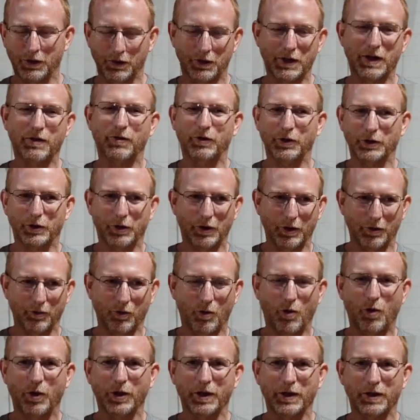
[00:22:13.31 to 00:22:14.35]
you're definitely gonna
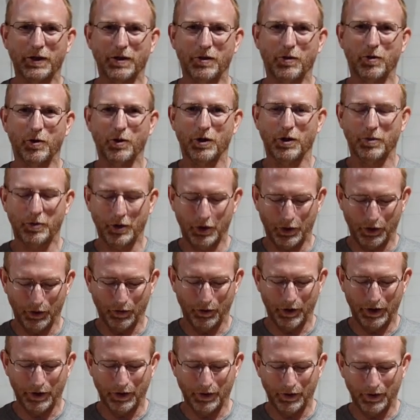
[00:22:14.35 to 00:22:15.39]
want it in order to put
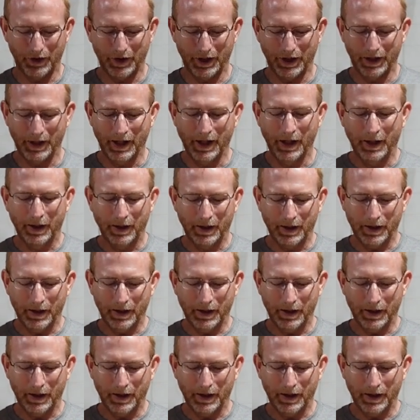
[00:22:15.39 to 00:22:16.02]
your windows in.